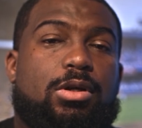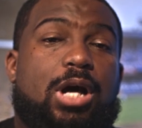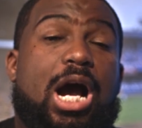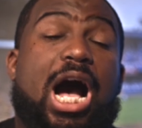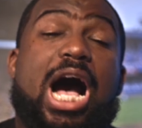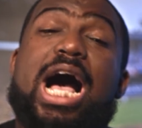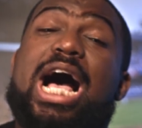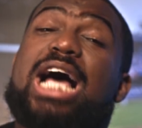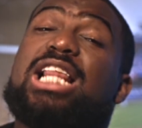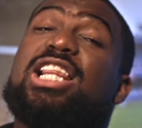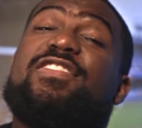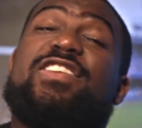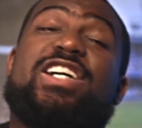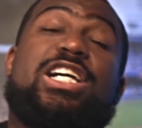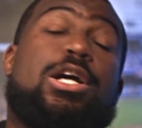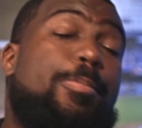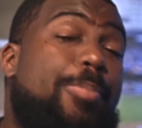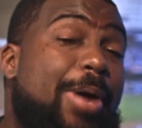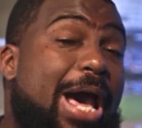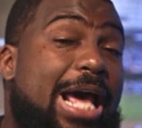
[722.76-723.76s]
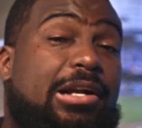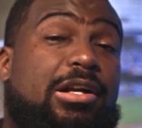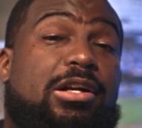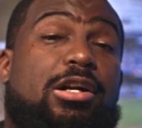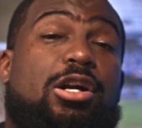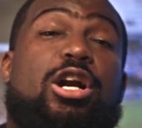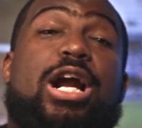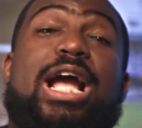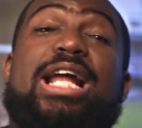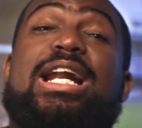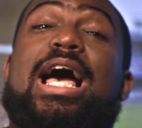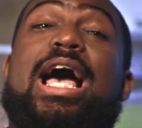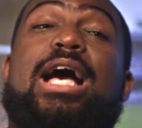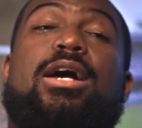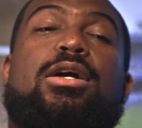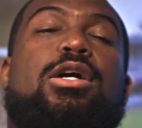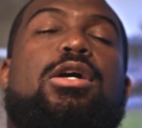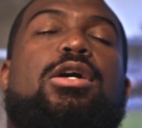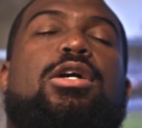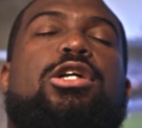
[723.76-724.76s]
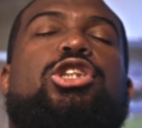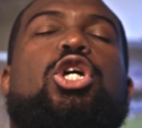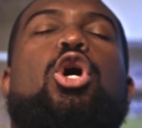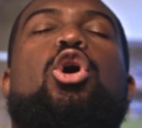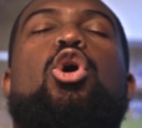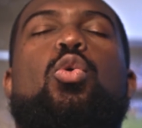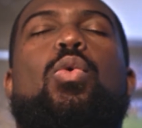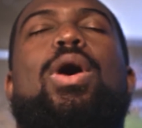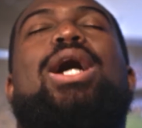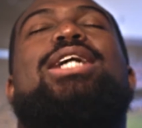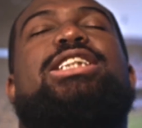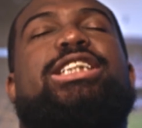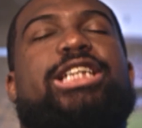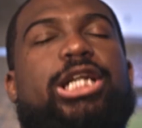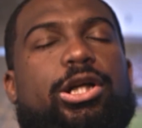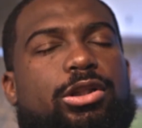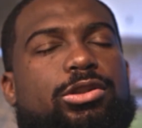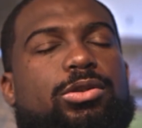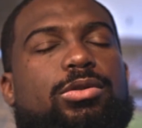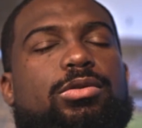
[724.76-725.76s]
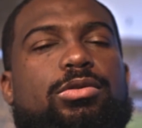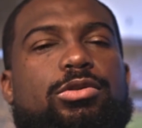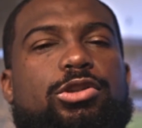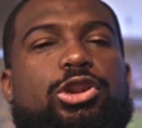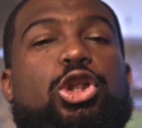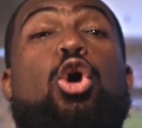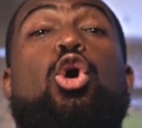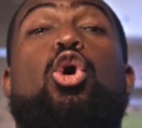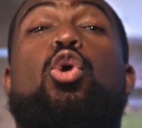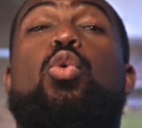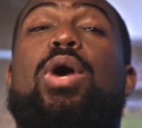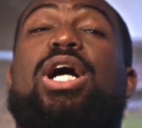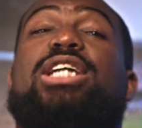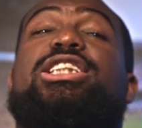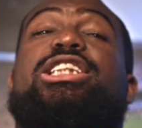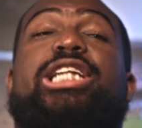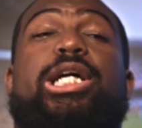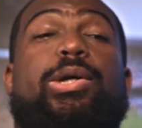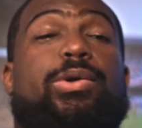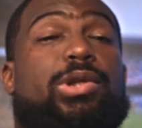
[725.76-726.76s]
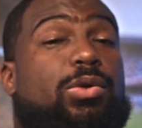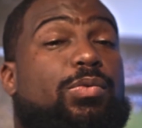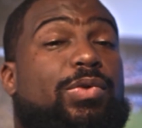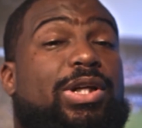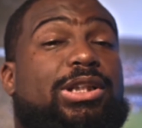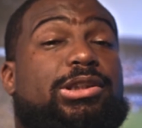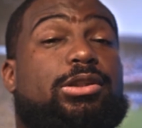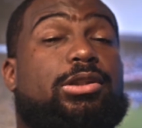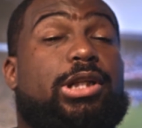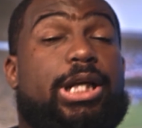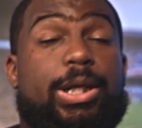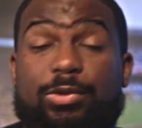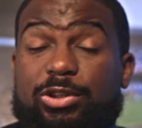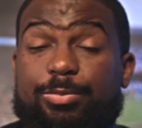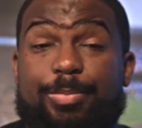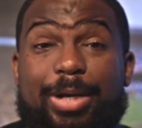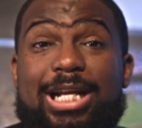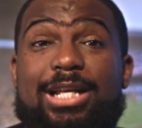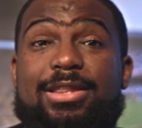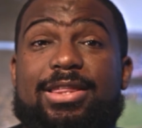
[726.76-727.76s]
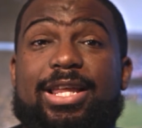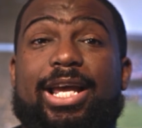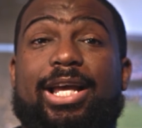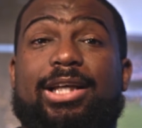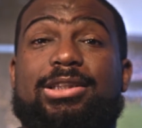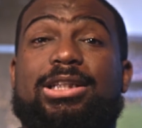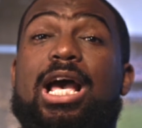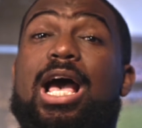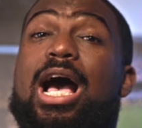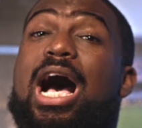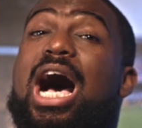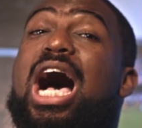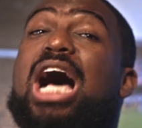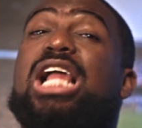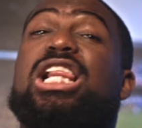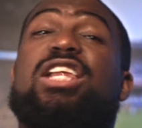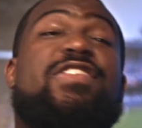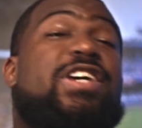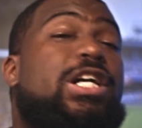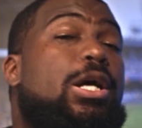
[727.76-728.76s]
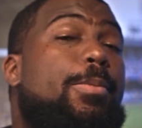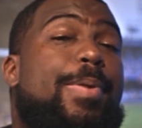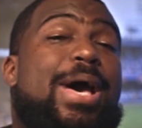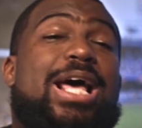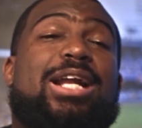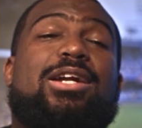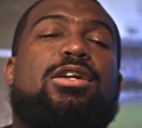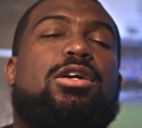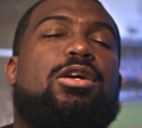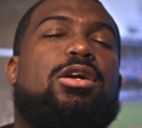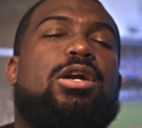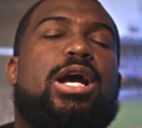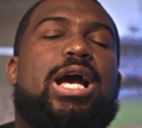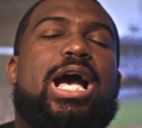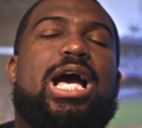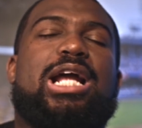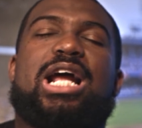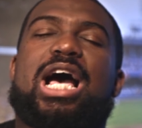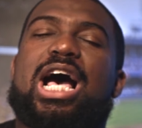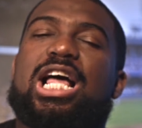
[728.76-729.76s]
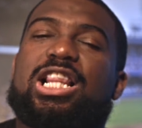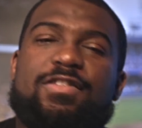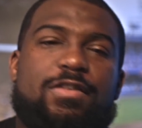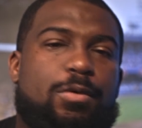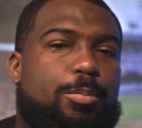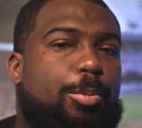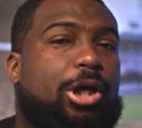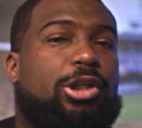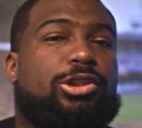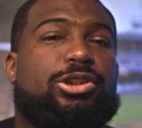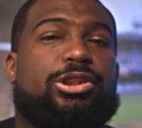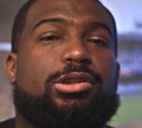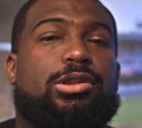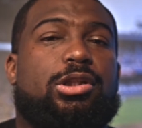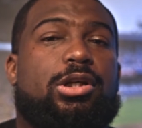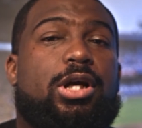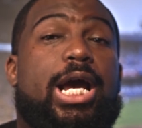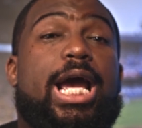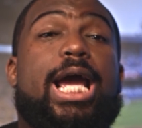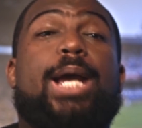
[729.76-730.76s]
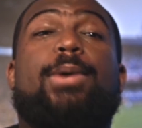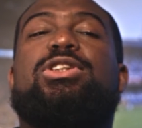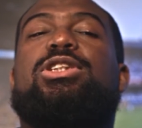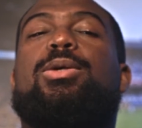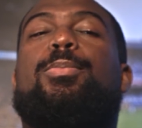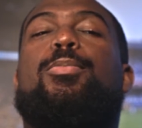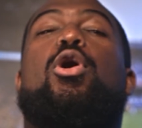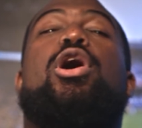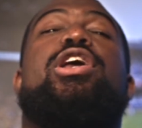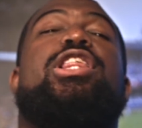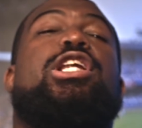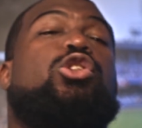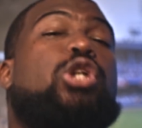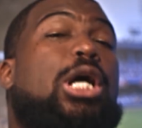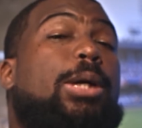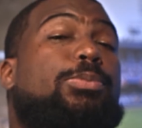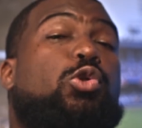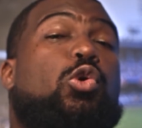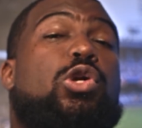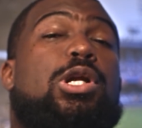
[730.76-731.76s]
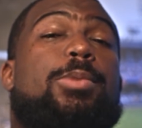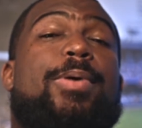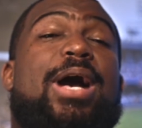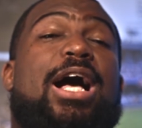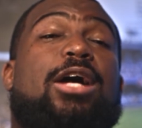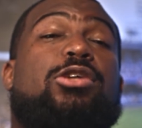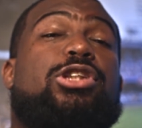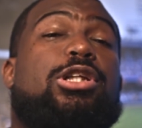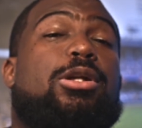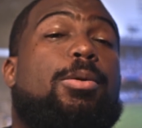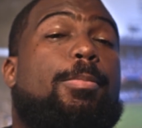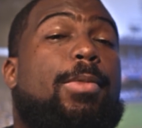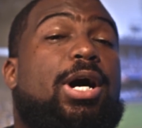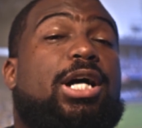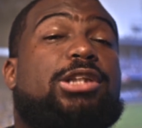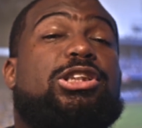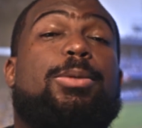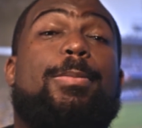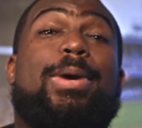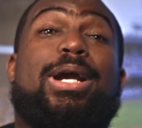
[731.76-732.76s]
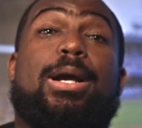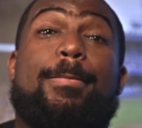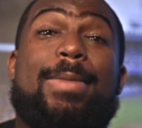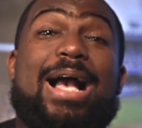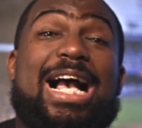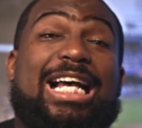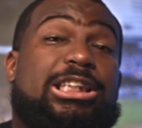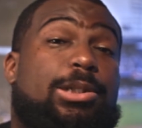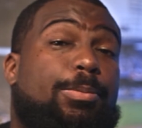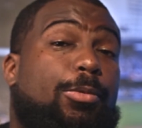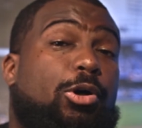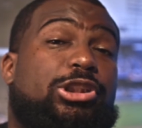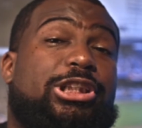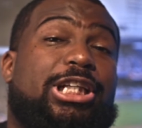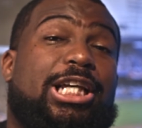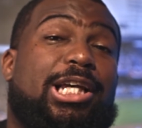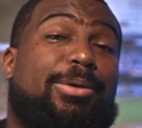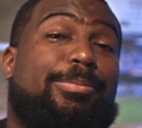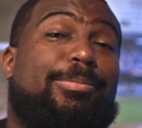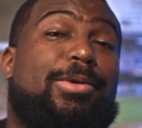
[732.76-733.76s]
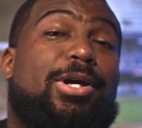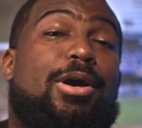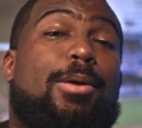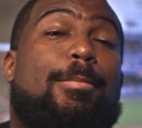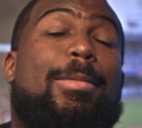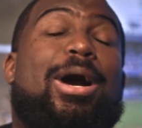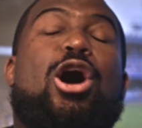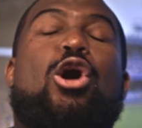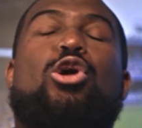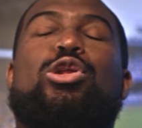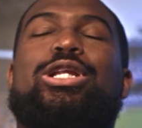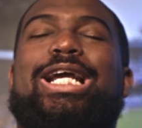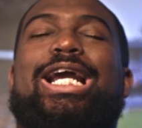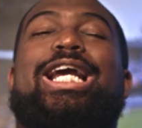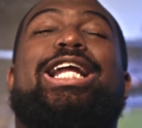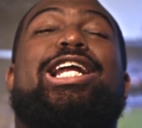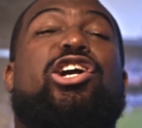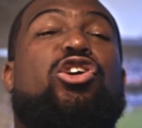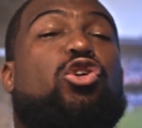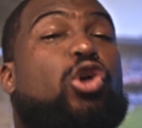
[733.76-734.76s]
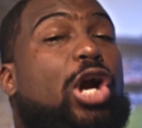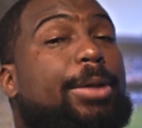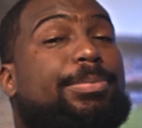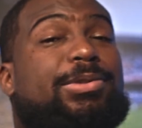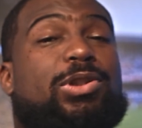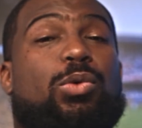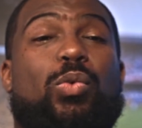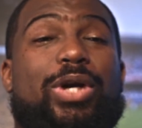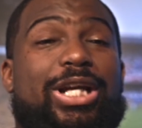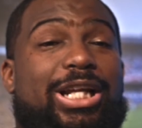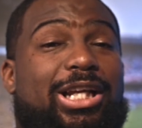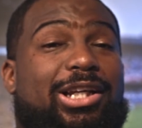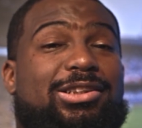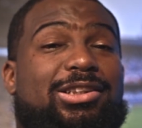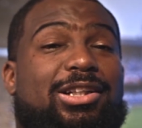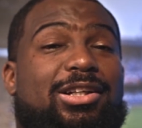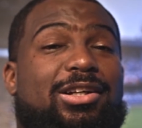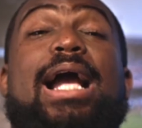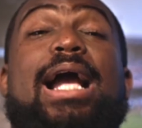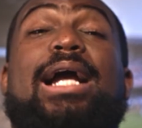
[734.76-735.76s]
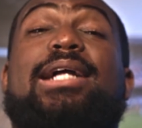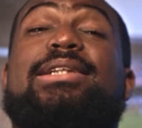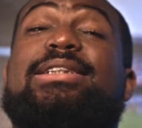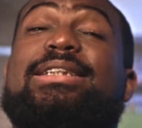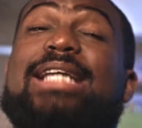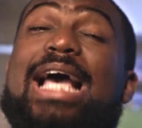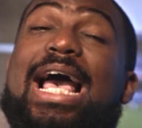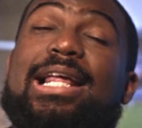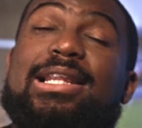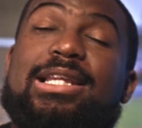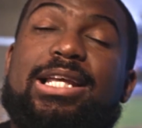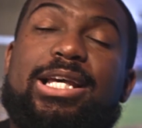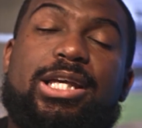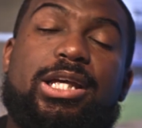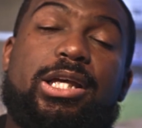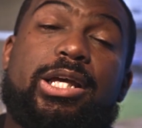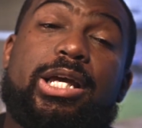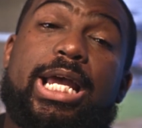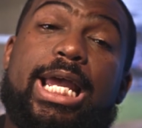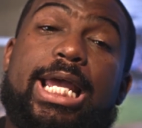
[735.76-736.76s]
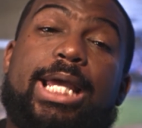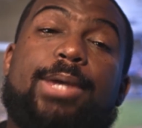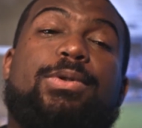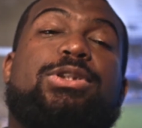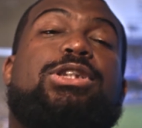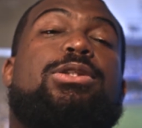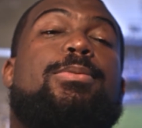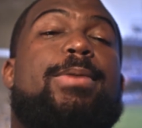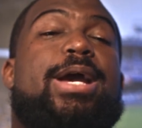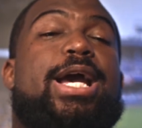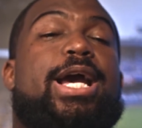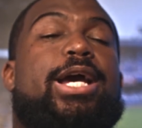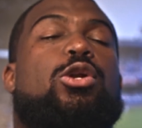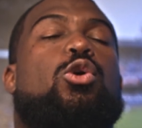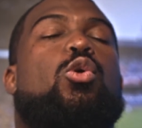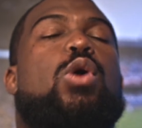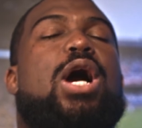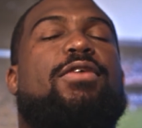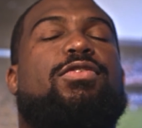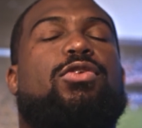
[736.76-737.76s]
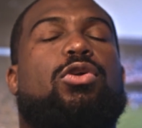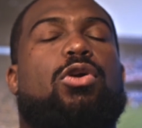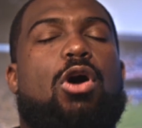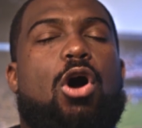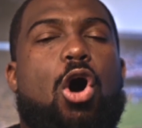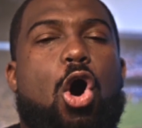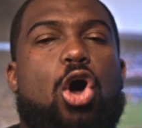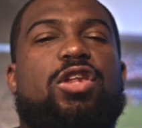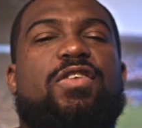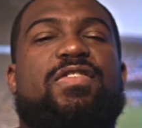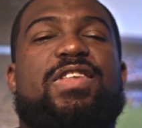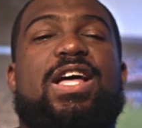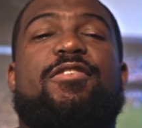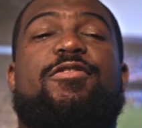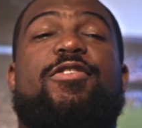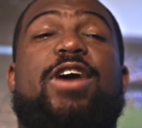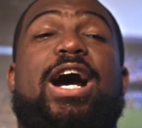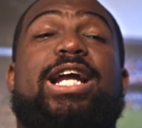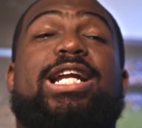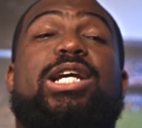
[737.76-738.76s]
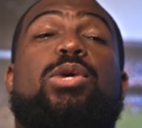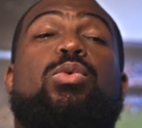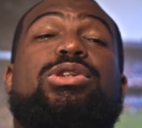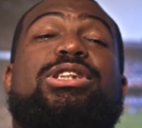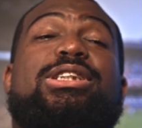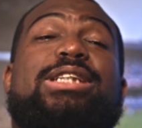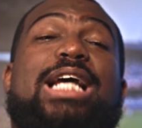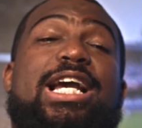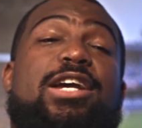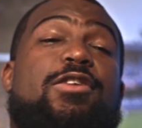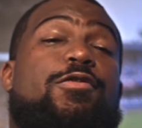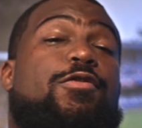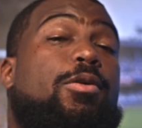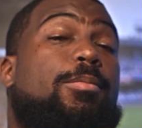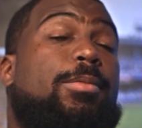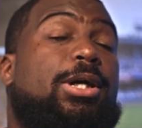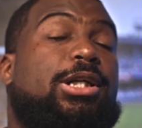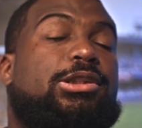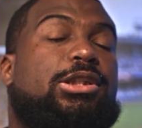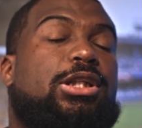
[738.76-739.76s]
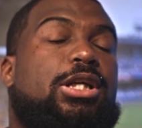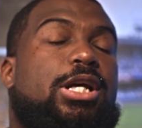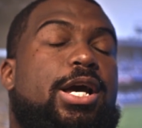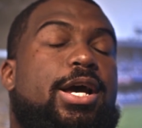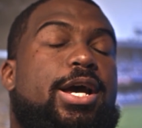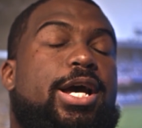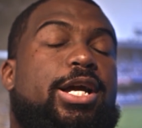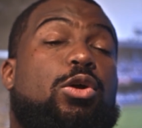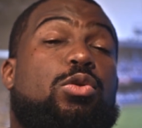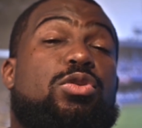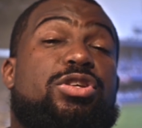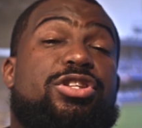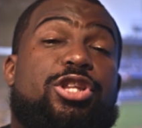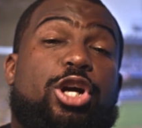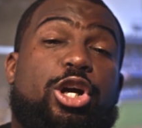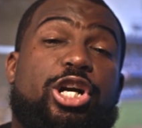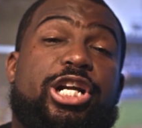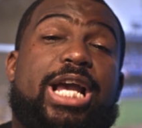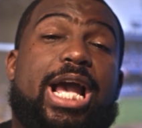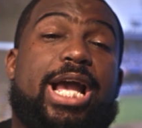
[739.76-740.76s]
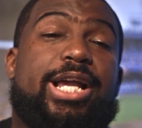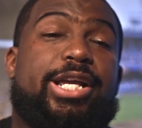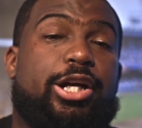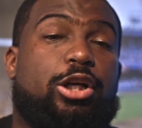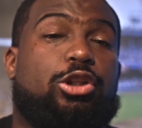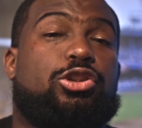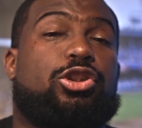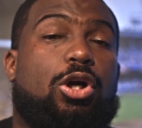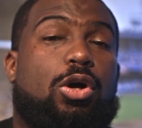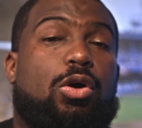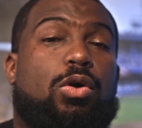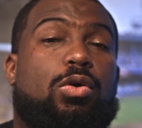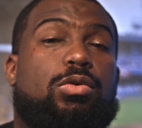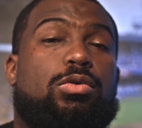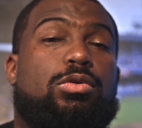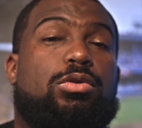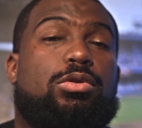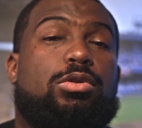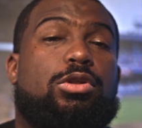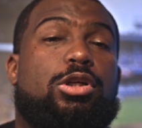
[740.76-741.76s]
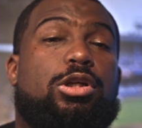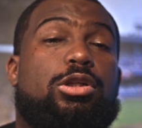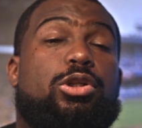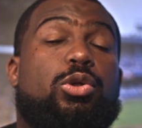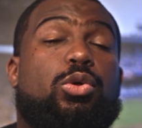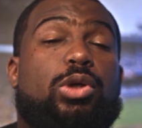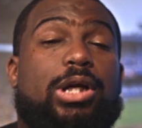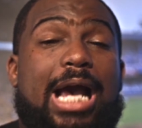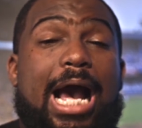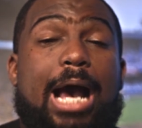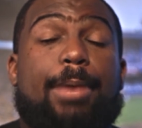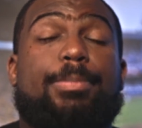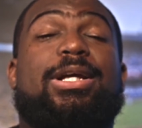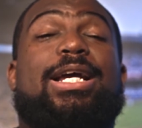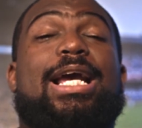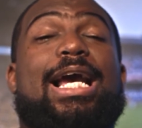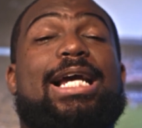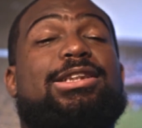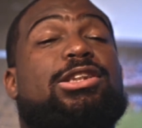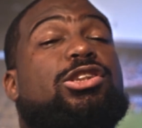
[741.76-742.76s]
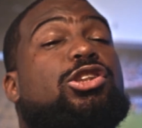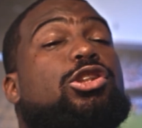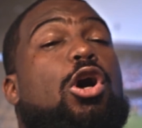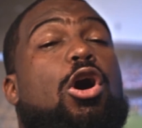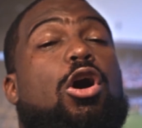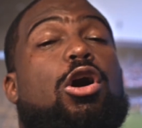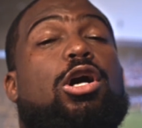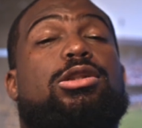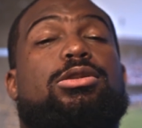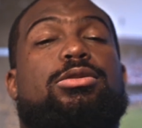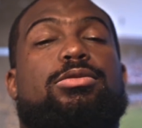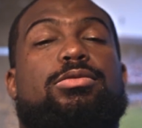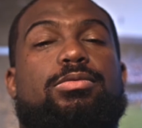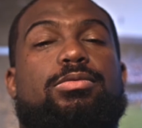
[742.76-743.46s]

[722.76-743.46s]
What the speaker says: A hell of a competitor and so who was Jared Lorenzen? He was many things. A hell of a competitor and a hell of a person. He was the boy that dropped 20 pounds in a month to make a basketball team by only eating grapes and Wheaties. And sadly, he was the man who, after all of that fighting, was taken from us at only 38 years old due to complications caused.